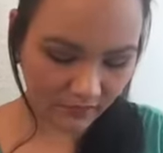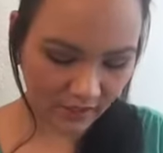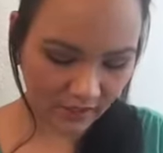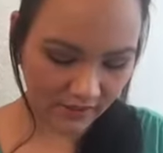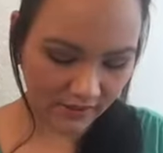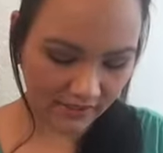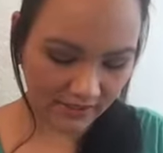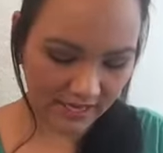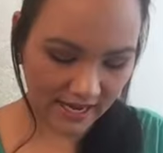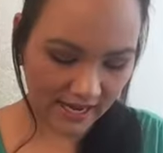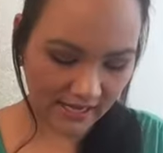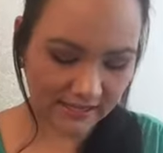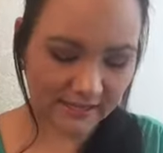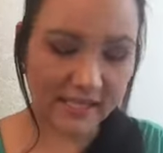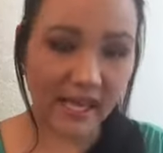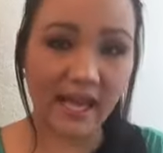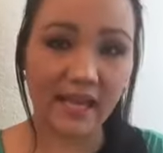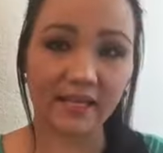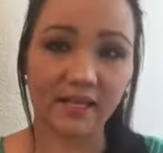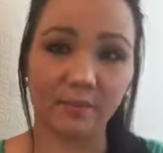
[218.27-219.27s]
The next
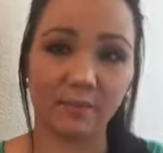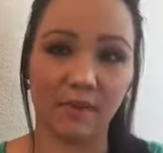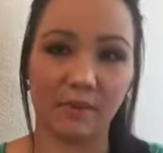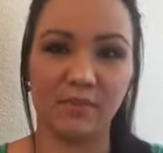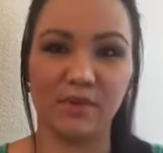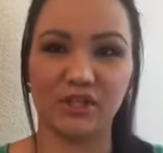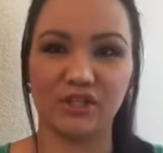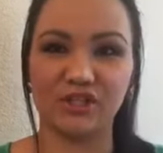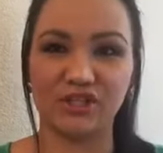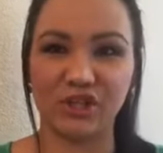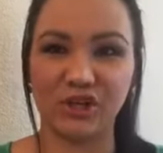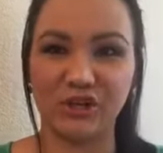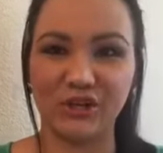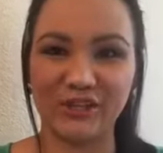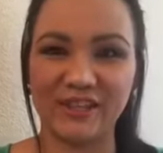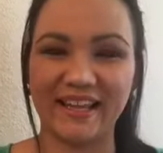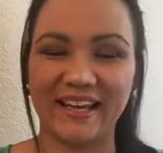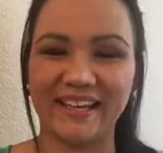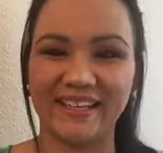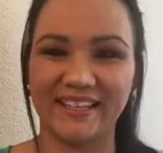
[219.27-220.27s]
item I'm going to show
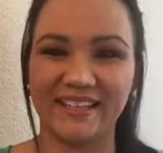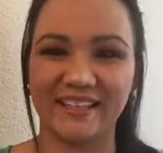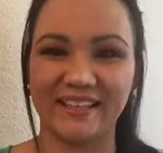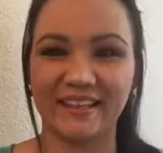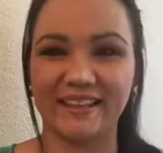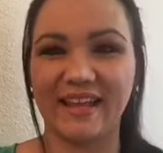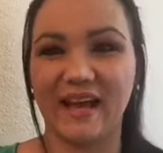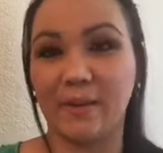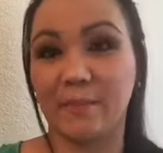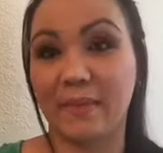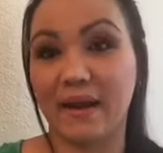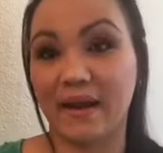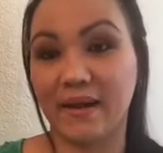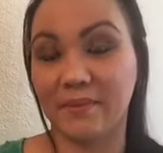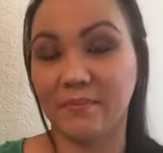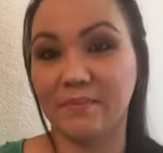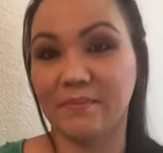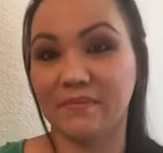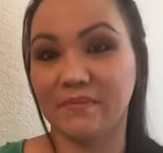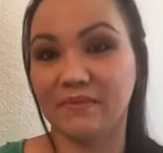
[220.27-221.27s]
you that
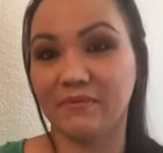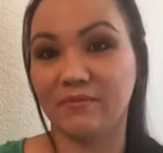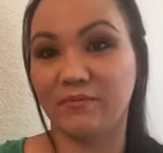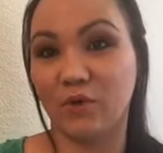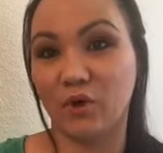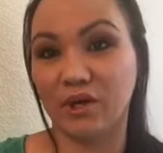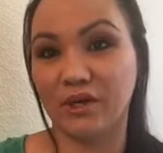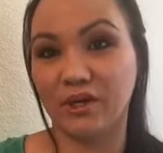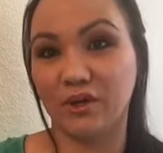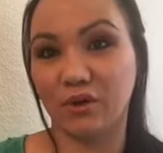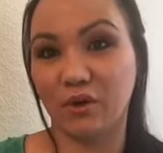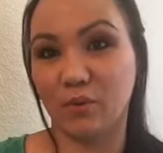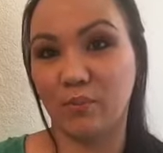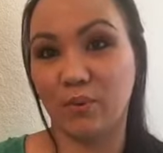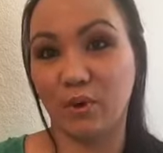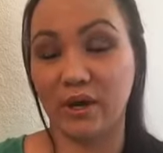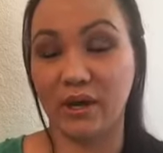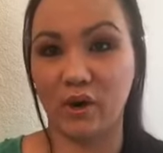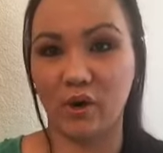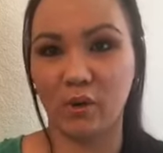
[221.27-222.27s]
my four-year-old
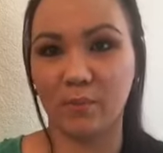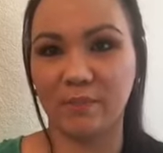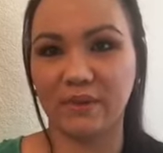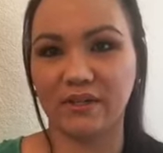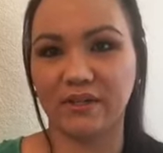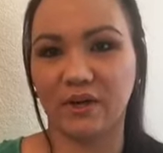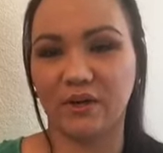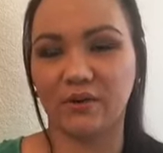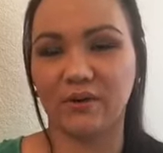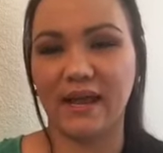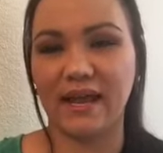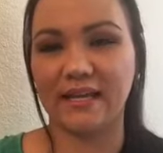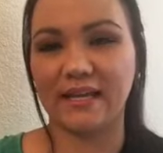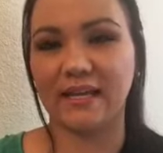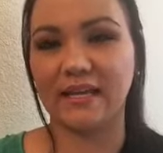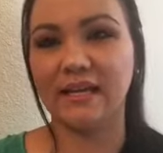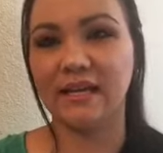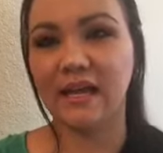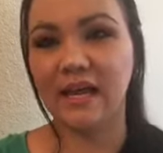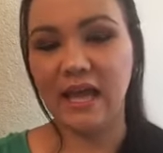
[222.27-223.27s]
boy opened
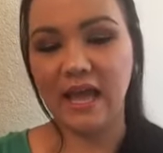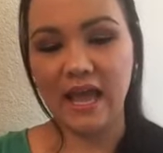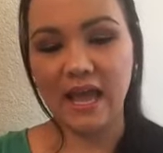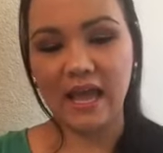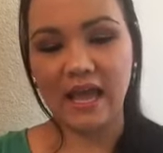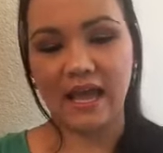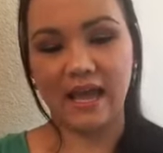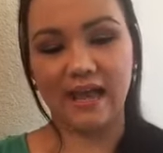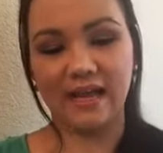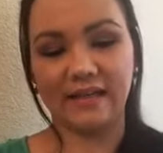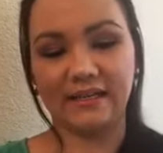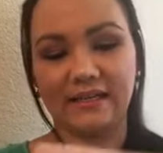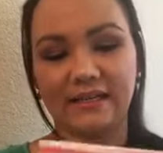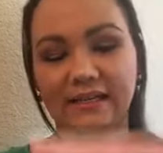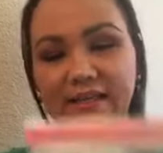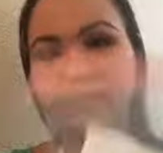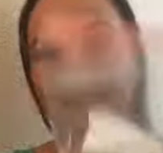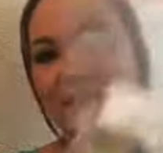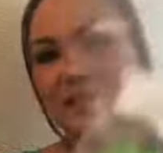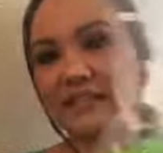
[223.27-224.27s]
already, and
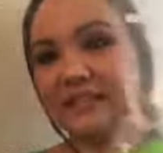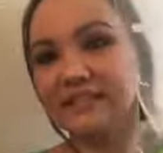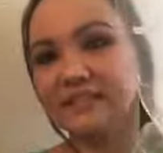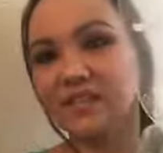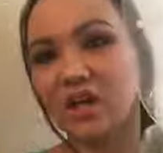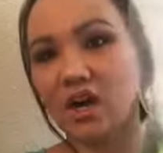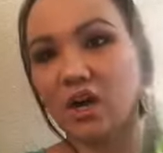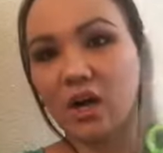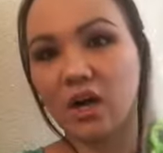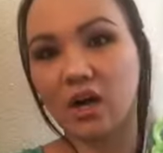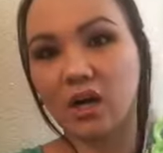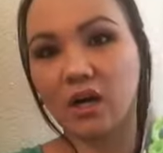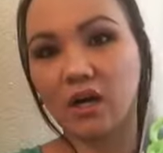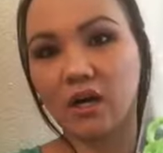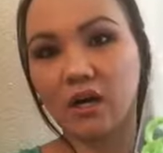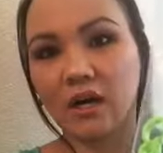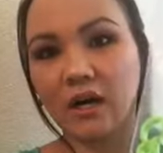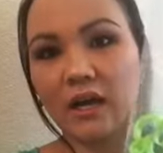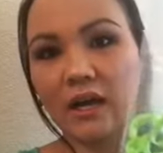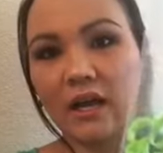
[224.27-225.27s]
these
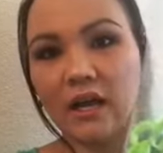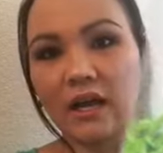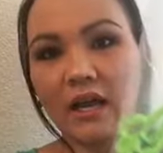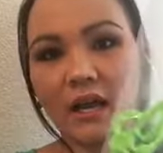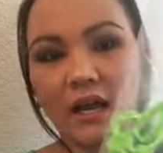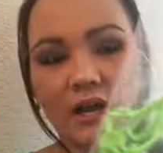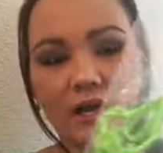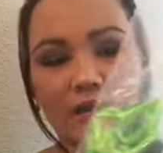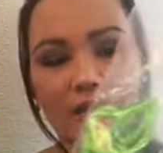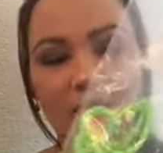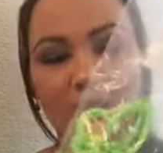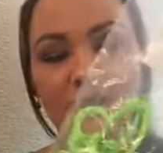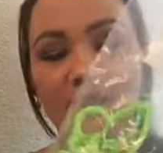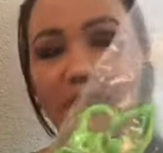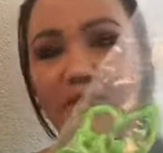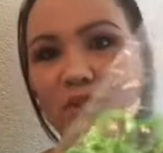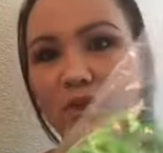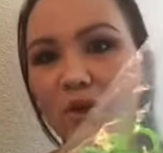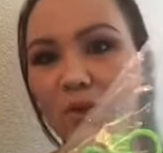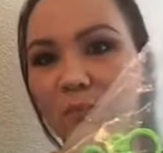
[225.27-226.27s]
are
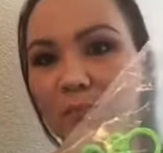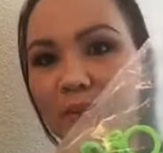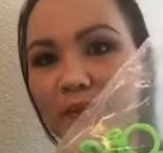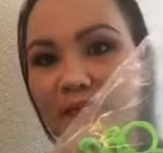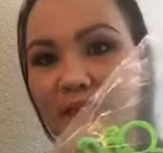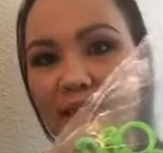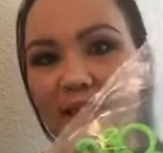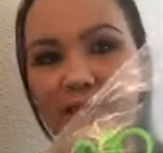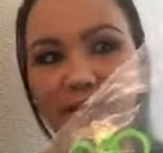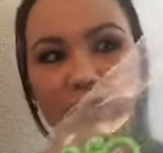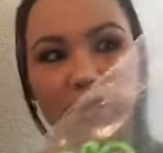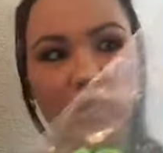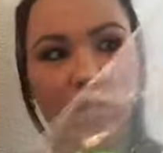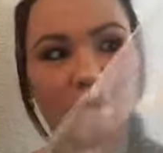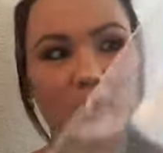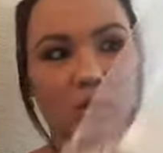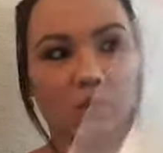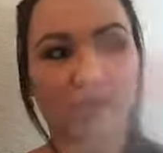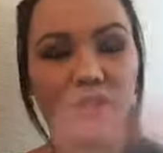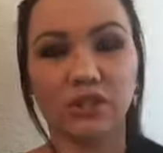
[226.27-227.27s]
little
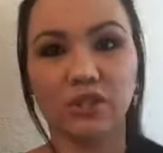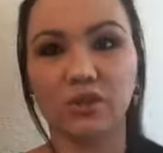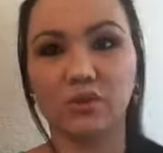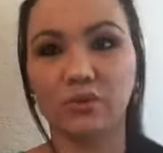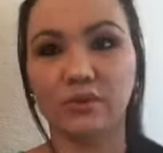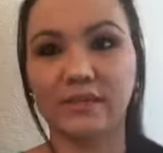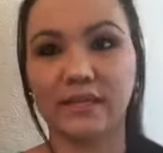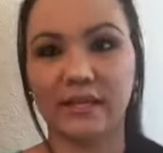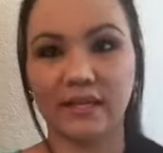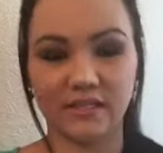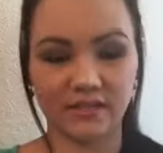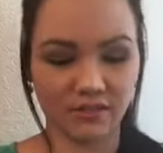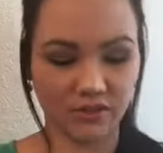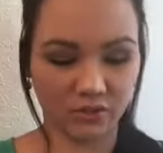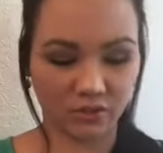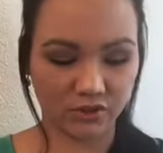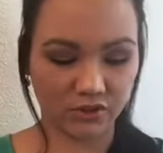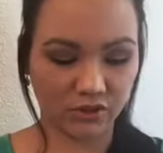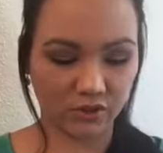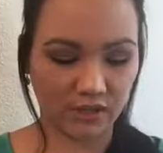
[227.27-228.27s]
Play-Doh
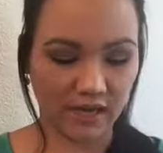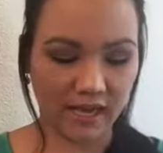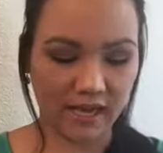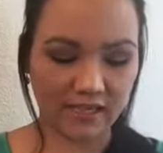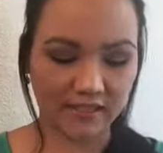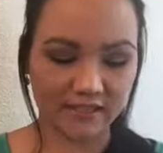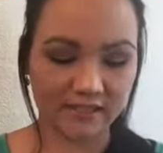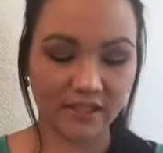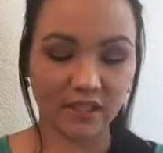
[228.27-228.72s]
utensils, you guys.